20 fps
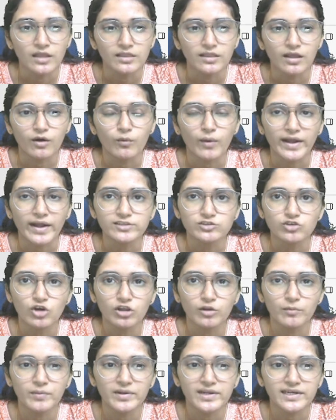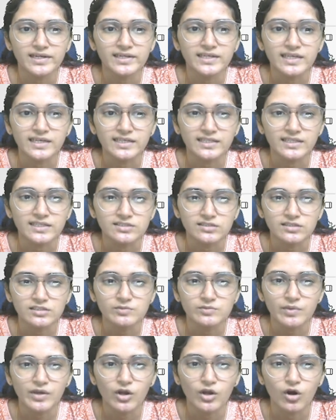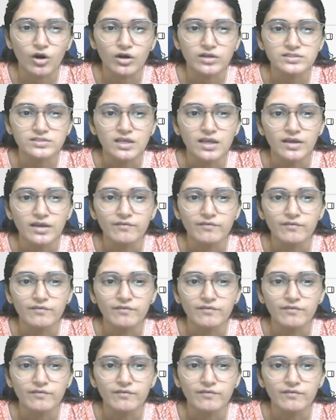Now why solubility decreases? Because